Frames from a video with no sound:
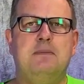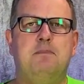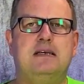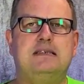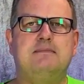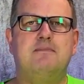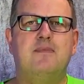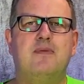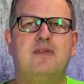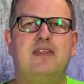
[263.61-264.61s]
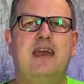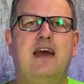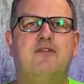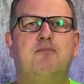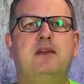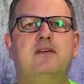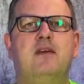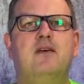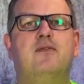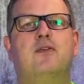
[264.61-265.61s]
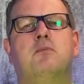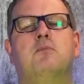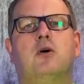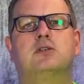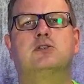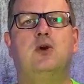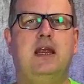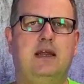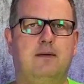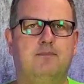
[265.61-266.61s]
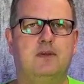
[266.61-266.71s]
but there have been from Australia.